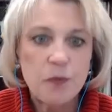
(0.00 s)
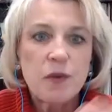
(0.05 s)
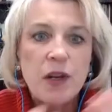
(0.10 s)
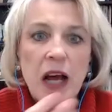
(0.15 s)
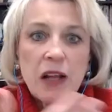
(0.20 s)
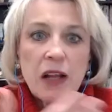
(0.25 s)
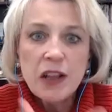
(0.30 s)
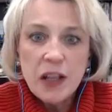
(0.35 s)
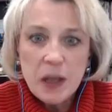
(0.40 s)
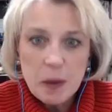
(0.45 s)

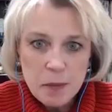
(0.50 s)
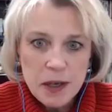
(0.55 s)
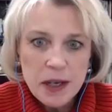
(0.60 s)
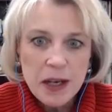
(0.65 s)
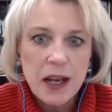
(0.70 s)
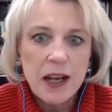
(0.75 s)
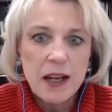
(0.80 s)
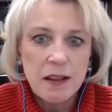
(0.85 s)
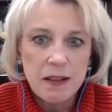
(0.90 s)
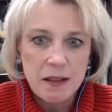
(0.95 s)

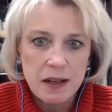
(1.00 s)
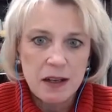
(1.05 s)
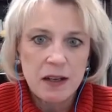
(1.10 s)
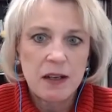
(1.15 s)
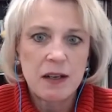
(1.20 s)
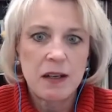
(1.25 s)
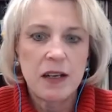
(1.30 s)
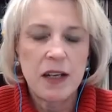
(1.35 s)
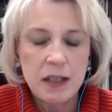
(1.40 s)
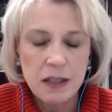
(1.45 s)
eliminate
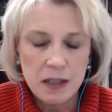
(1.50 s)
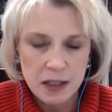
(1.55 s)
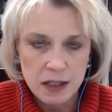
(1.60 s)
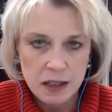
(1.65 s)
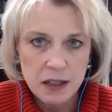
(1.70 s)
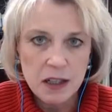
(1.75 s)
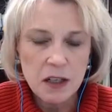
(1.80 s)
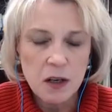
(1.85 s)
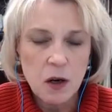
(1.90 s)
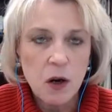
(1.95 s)
the
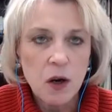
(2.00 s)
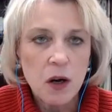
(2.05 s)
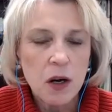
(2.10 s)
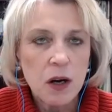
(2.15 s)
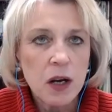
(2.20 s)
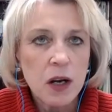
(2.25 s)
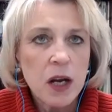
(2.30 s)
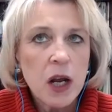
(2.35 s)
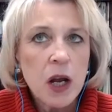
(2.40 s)
NDTR,